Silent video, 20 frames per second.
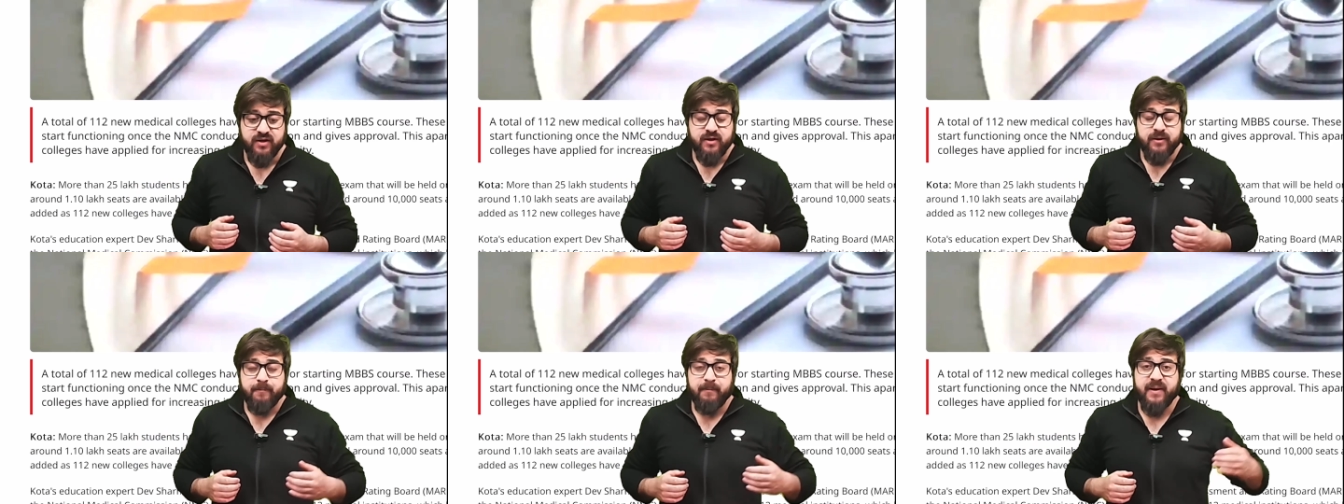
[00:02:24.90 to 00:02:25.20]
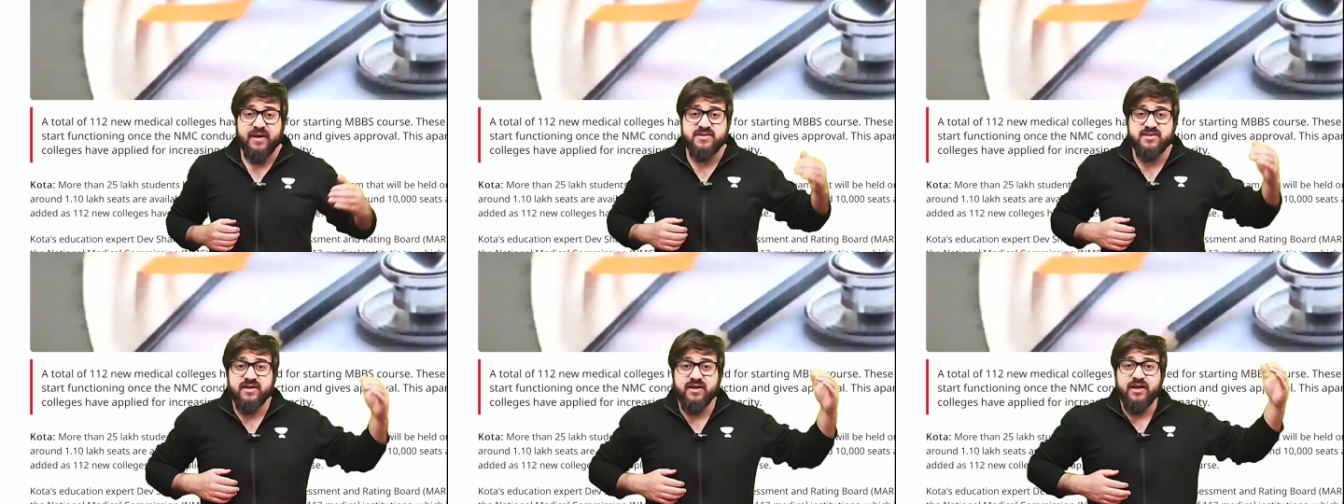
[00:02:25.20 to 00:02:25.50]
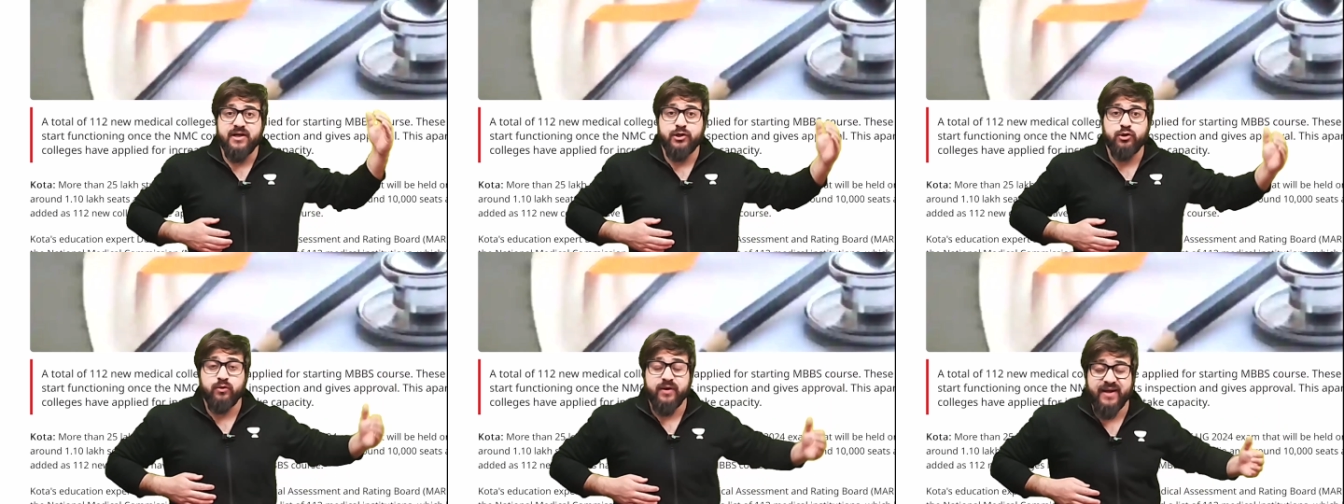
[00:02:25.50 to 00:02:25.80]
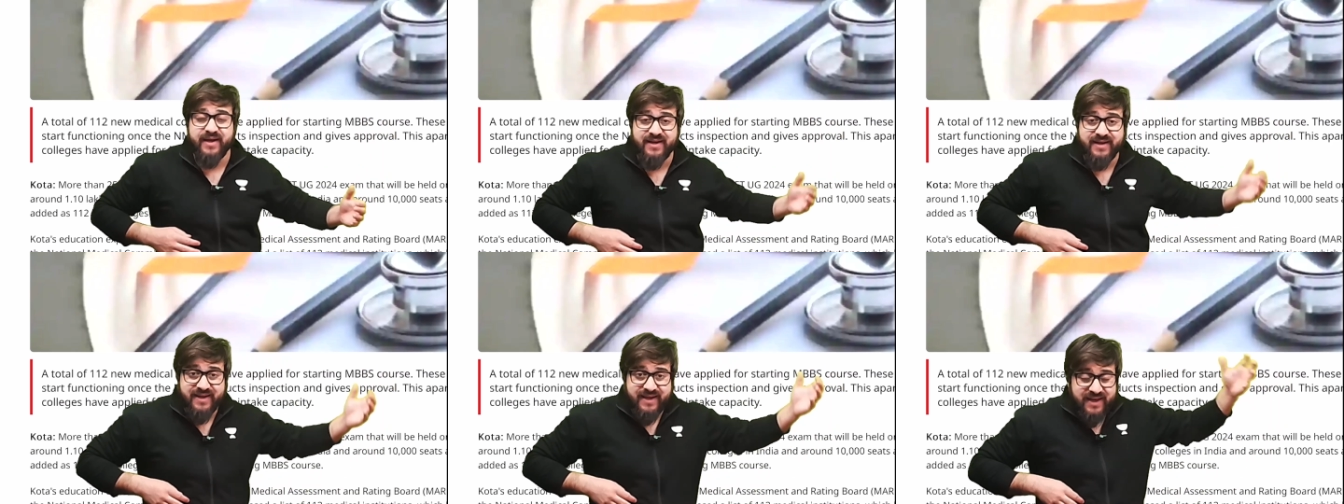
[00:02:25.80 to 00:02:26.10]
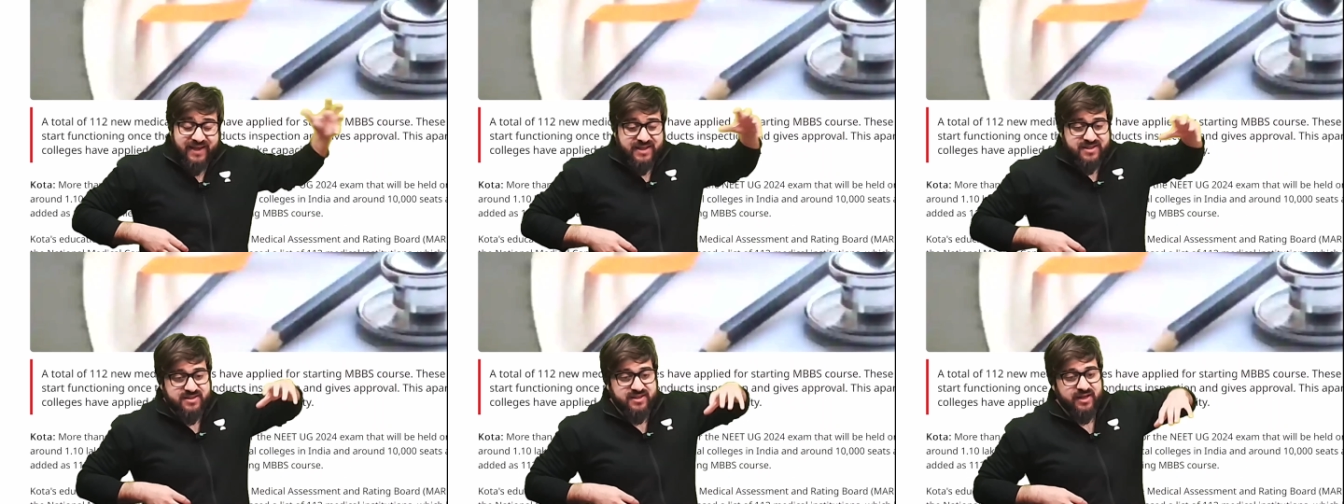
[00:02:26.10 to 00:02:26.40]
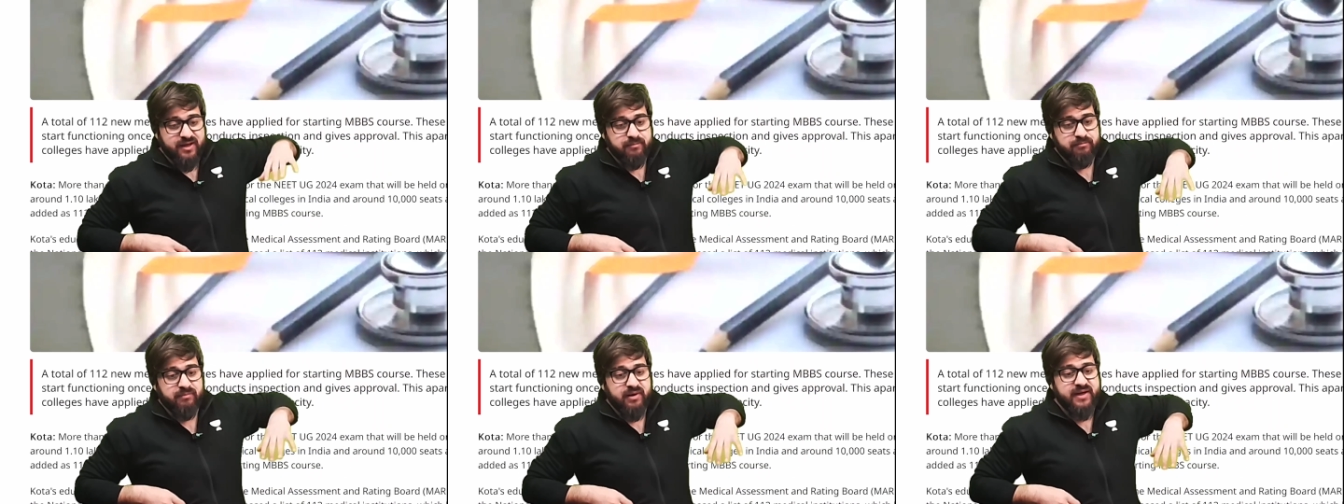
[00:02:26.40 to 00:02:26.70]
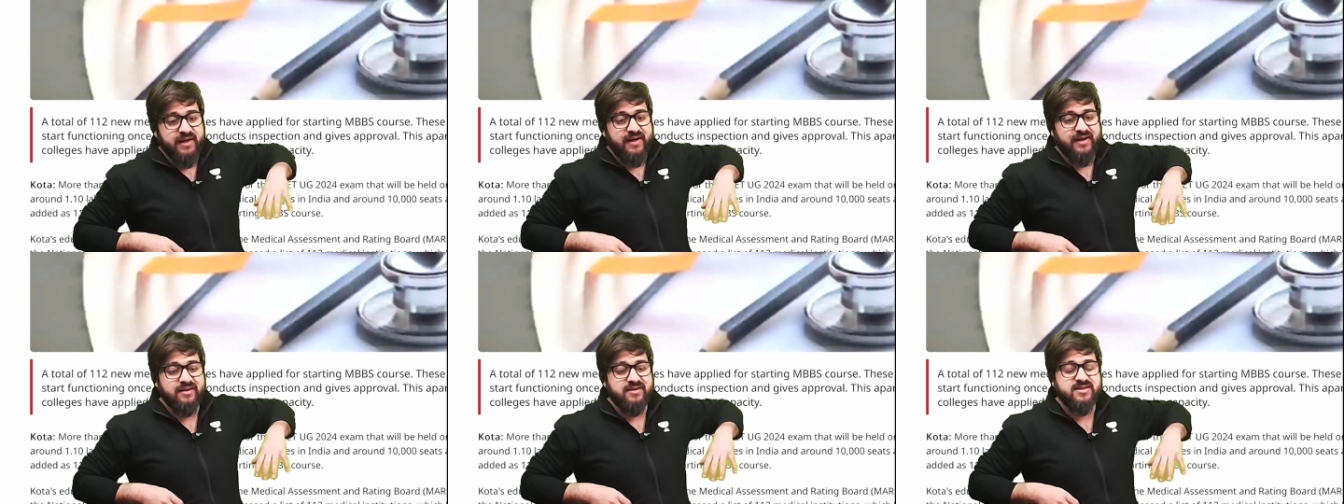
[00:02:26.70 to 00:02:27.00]
basically to increase their
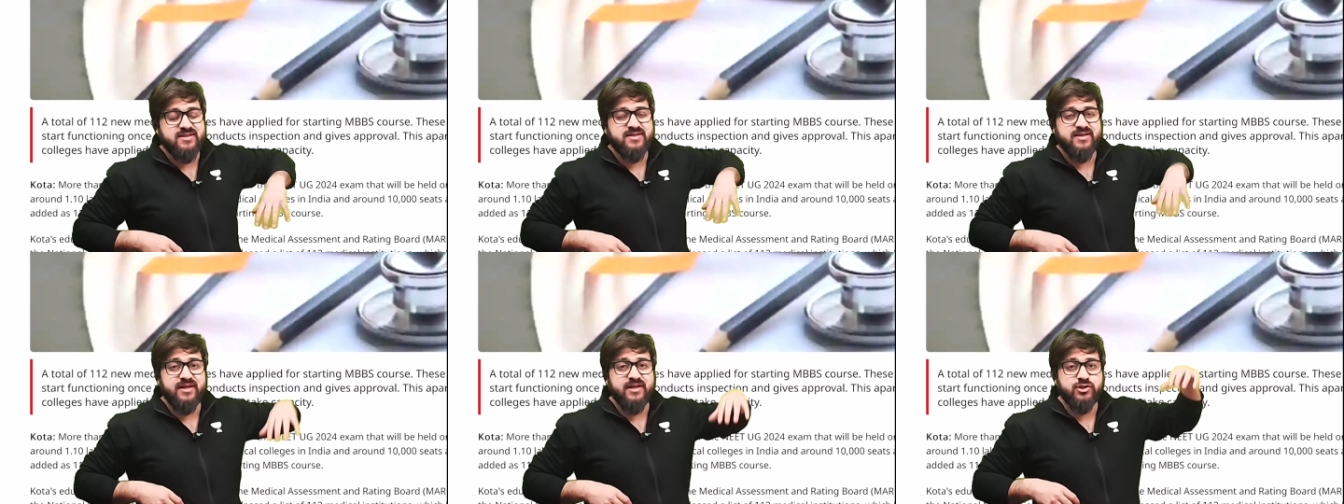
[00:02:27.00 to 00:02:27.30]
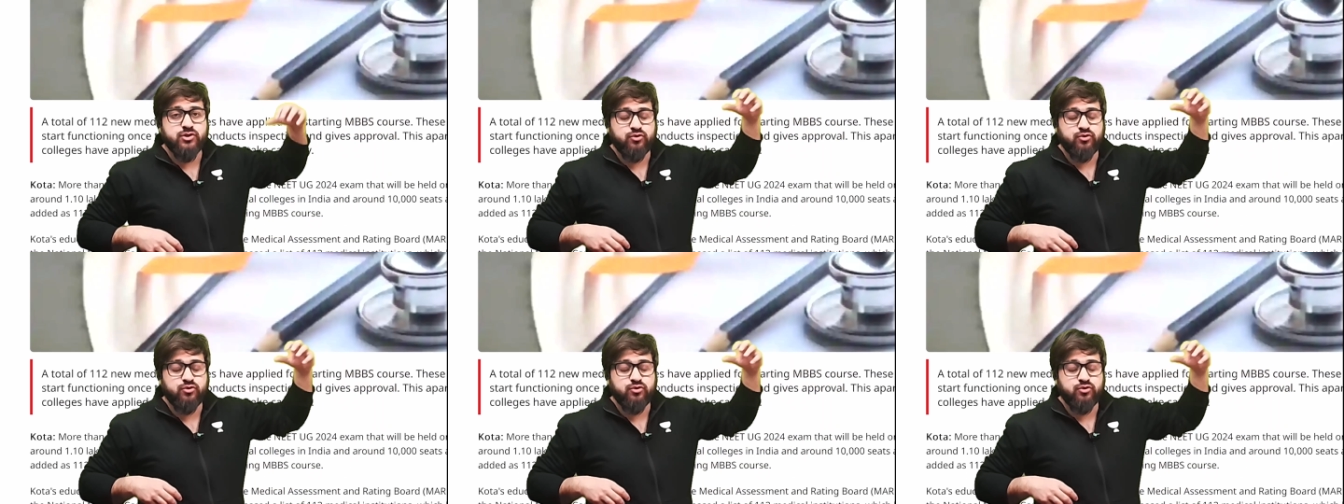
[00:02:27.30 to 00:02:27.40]
medical seats,